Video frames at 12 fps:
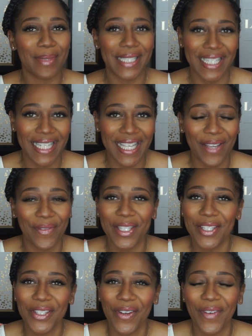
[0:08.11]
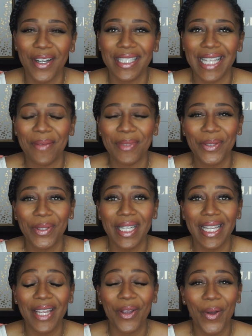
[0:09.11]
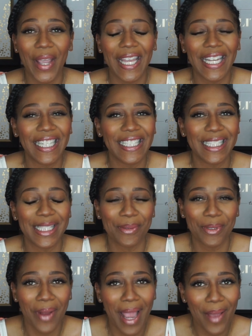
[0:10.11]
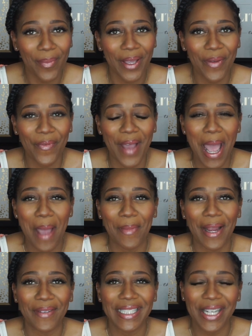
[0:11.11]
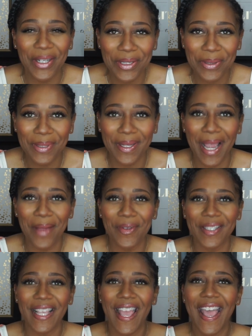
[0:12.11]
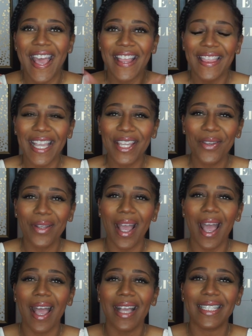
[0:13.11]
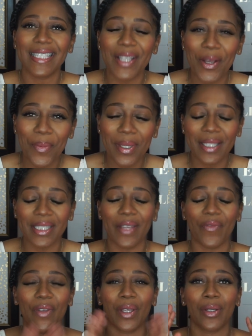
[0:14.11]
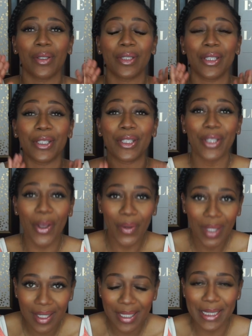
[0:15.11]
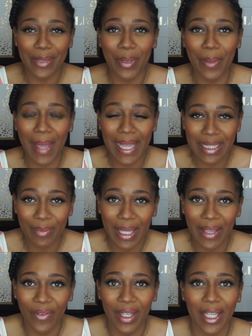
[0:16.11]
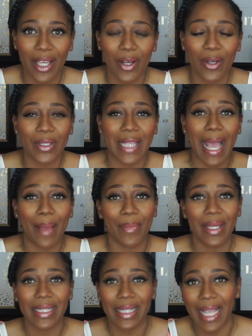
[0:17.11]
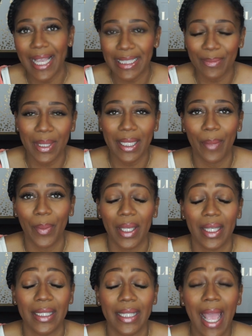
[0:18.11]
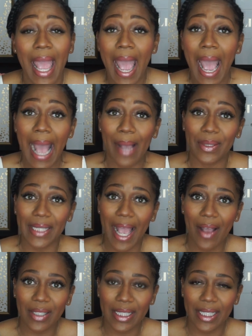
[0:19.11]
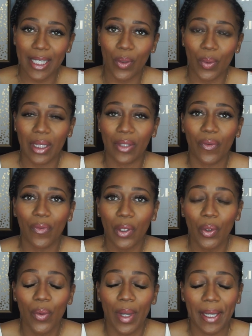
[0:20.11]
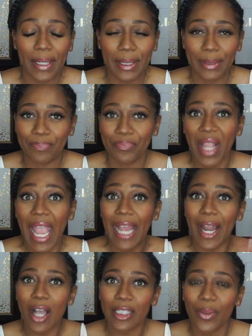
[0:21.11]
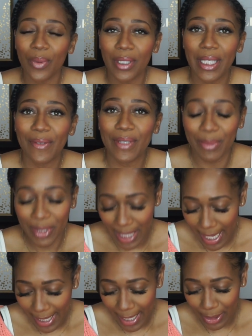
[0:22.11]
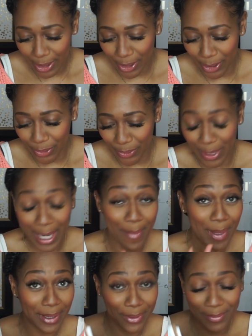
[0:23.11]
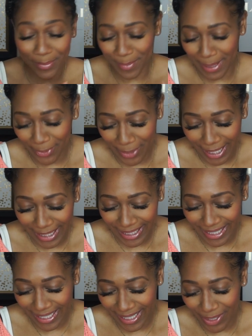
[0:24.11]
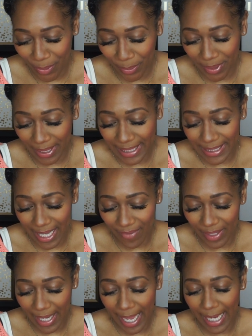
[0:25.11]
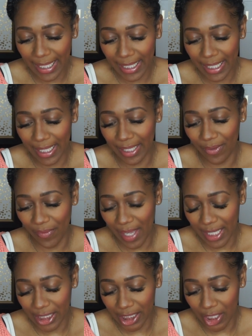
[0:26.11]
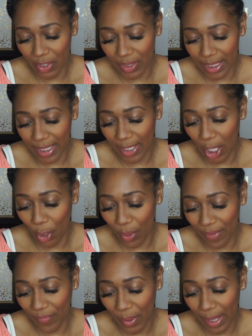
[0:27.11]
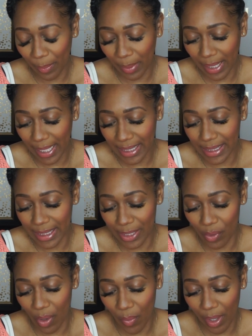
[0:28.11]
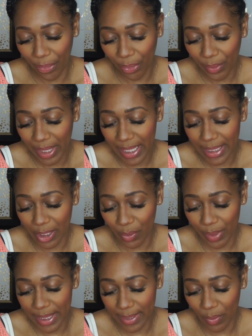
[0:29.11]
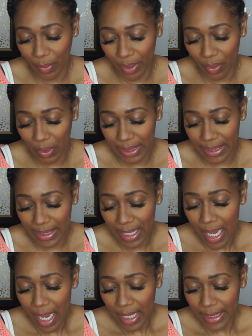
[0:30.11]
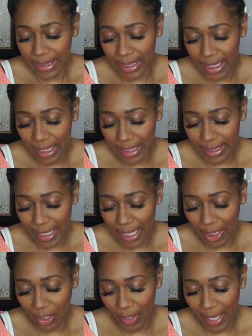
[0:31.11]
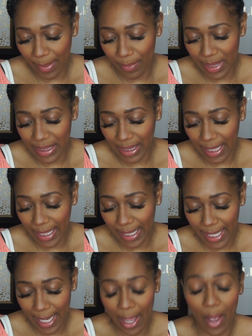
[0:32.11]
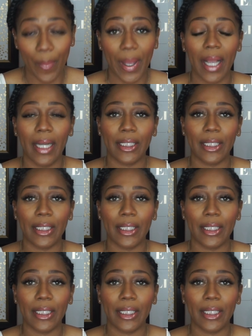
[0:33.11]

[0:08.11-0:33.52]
DeeDee. If this is your first time tuning in, go ahead and click the subscribe button for all my return subscribers. Thank you guys so much. It feels so good to be back to making videos. I missed last Monday because I was out sick with the flu. And I also want to give some shout outs to, I got my little handy dandy notebook. Devin Haley, Yvette Shelton, Grateful and Blessed 013, Teresa Wilkes, Dion Taylor, and Miss Lady Cap.